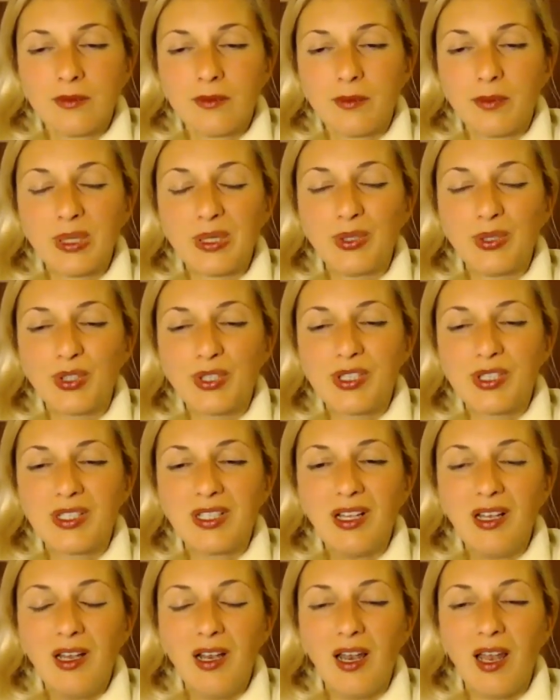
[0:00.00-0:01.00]
But there's
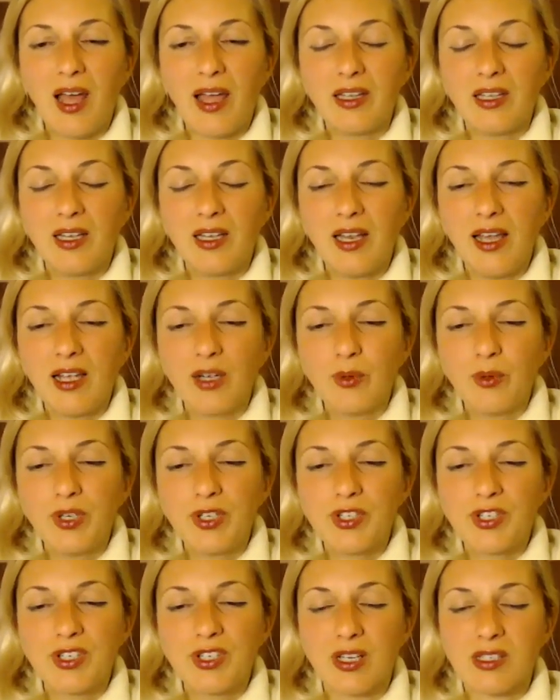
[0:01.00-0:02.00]
still a light
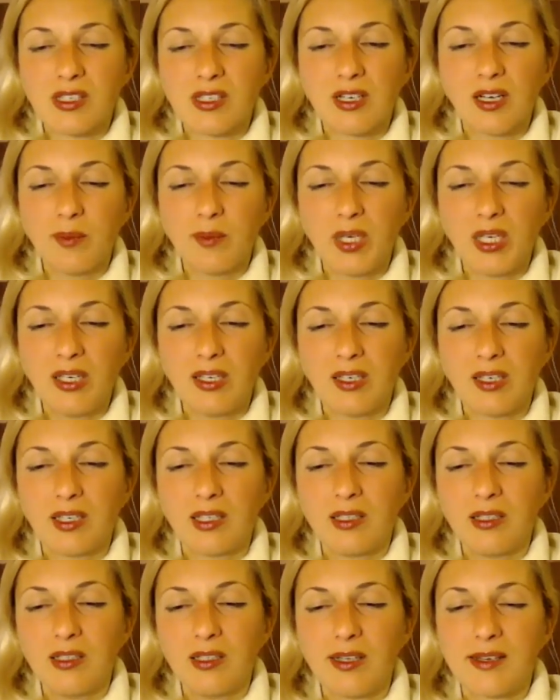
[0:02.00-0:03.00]
language that's coming
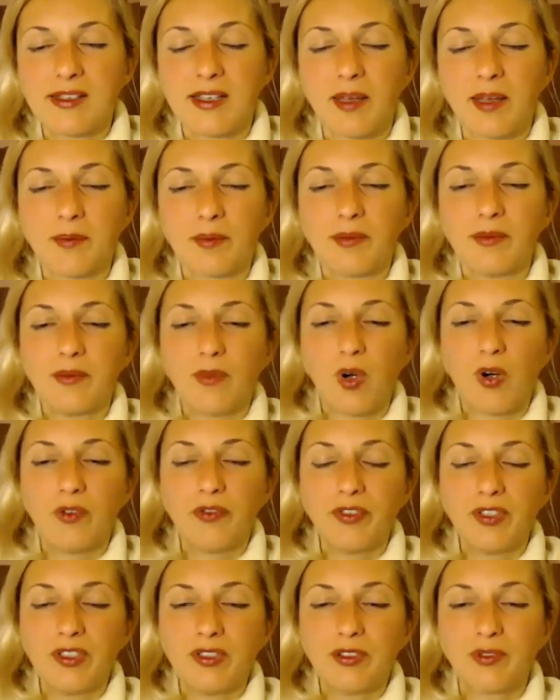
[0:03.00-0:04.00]
in, as I'm
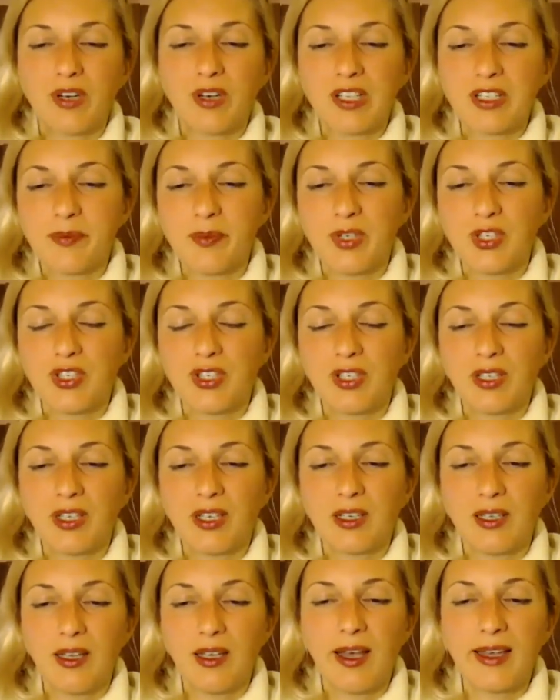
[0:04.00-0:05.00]
often transmissioning
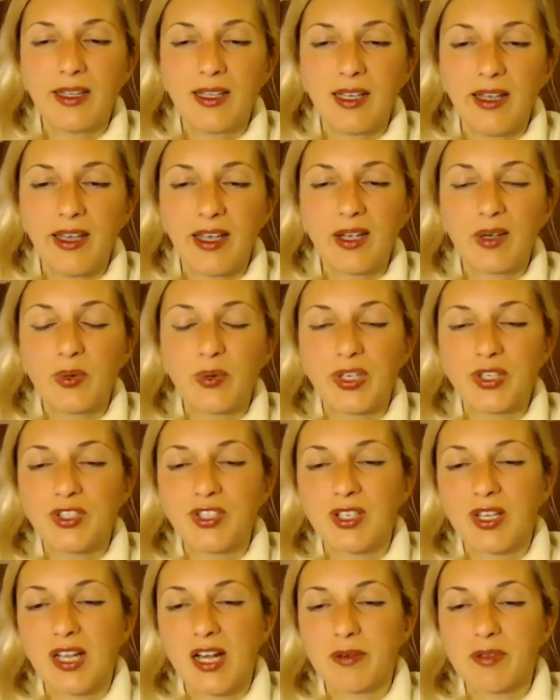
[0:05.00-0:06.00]
the light language,
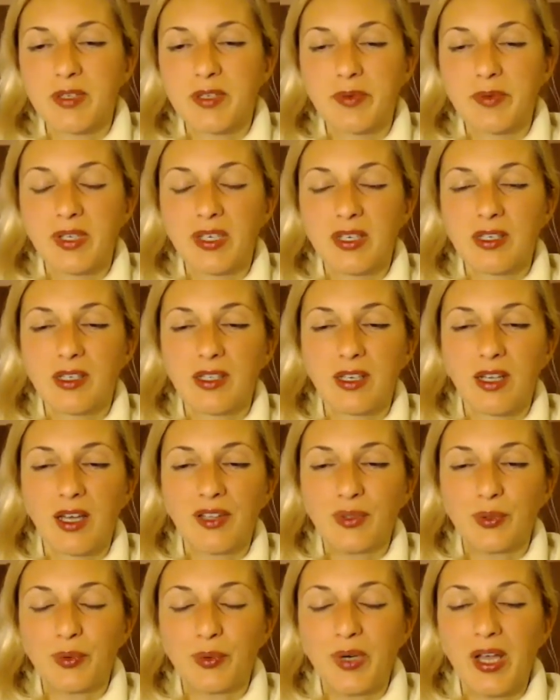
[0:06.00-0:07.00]
speaking in
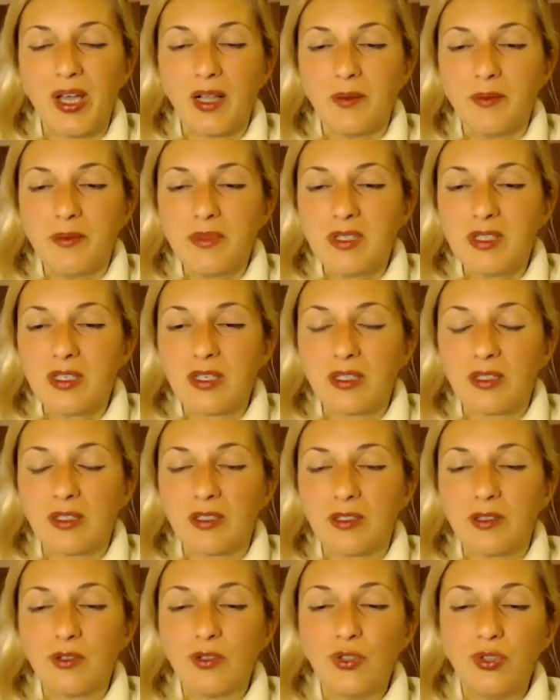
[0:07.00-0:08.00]
other realms,
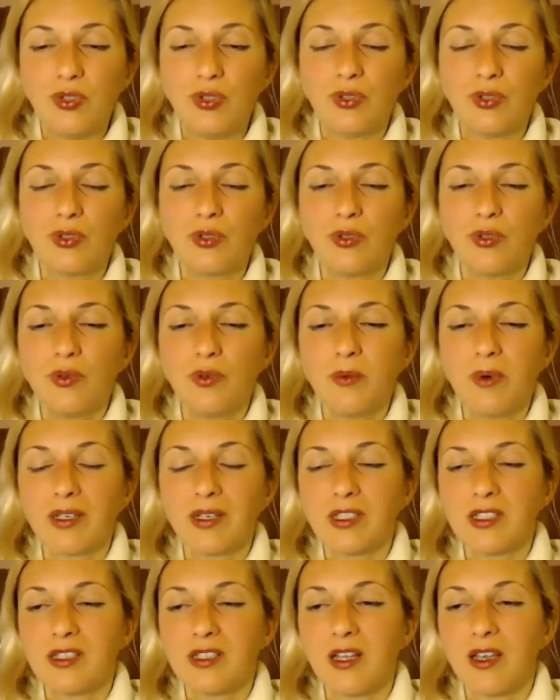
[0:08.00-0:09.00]
and you
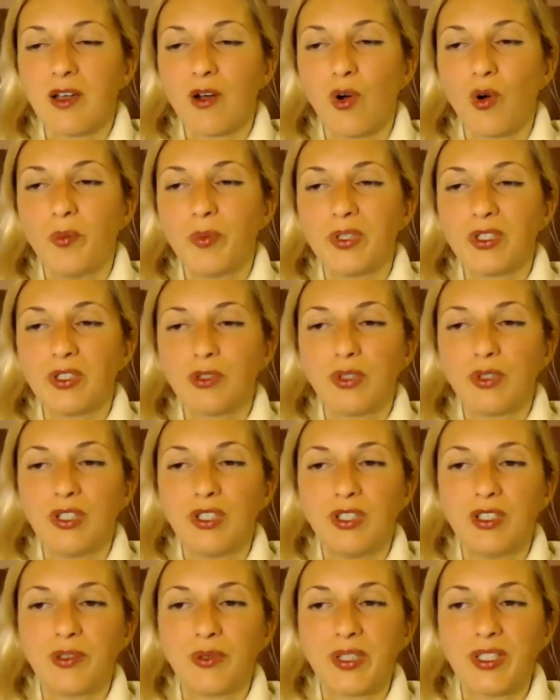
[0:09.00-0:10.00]
might stay open to
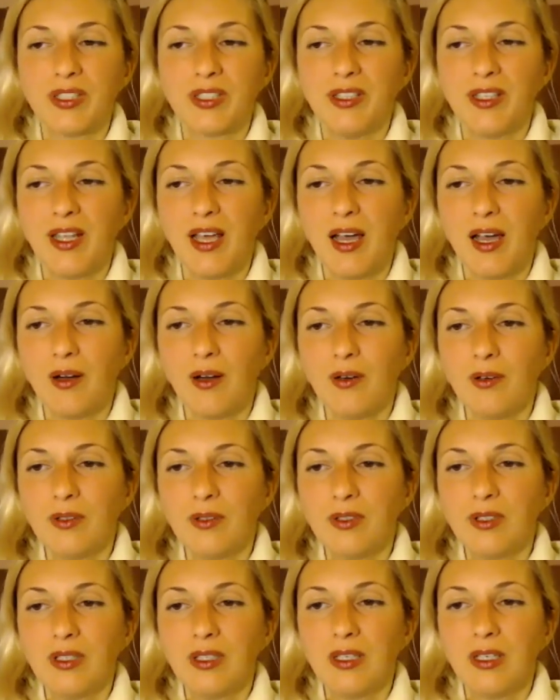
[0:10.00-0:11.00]
hear it now
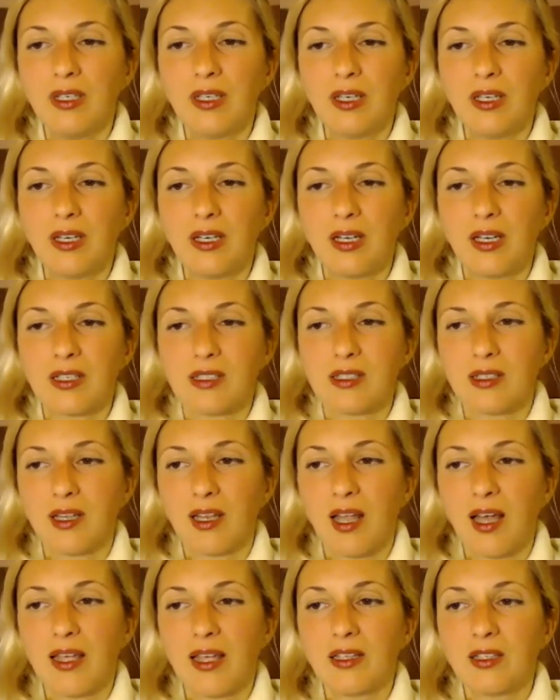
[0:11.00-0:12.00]
as the
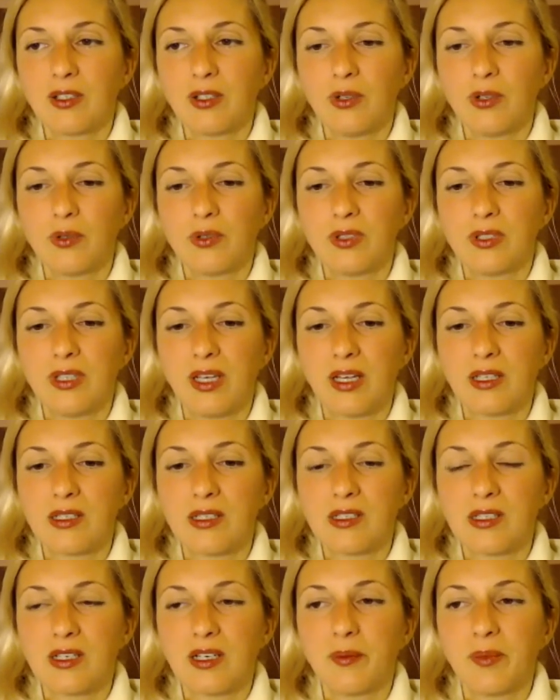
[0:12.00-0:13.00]
light code that is
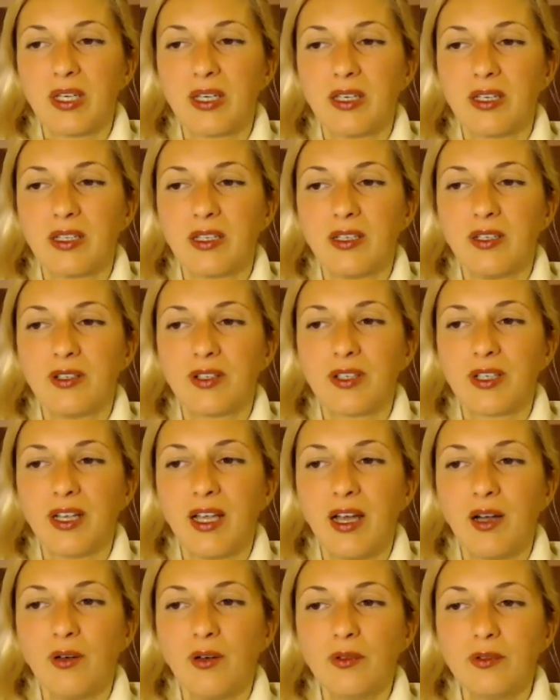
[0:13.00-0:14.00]
coming in here
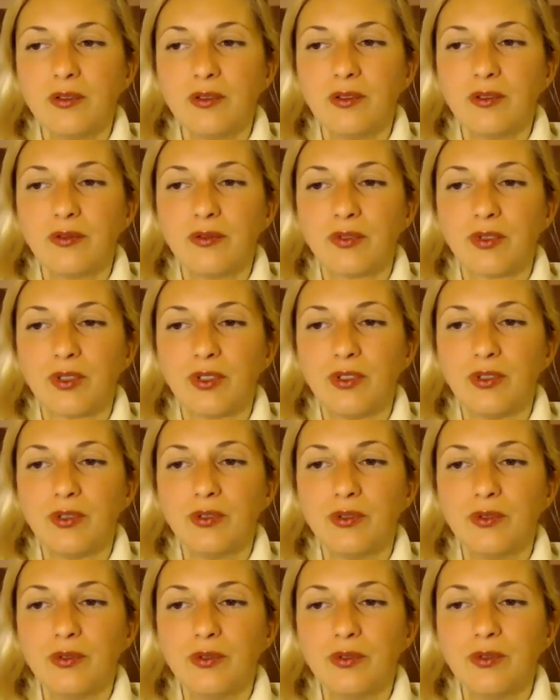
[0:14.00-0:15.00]
now for
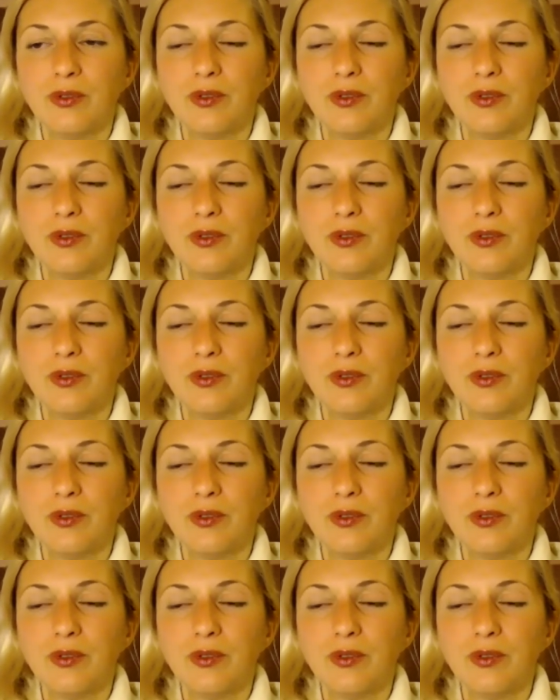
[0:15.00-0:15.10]
you